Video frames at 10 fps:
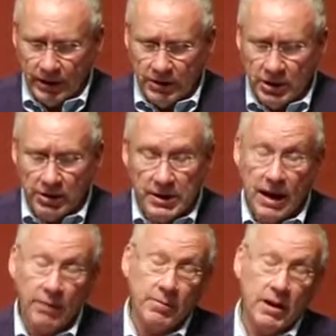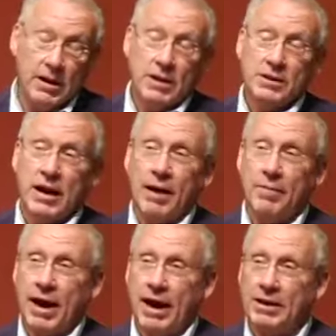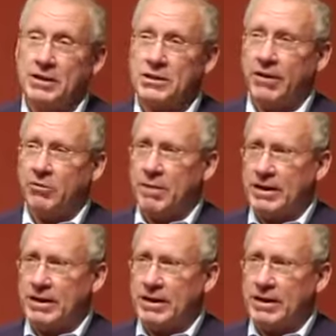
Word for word: And during that time, I discovered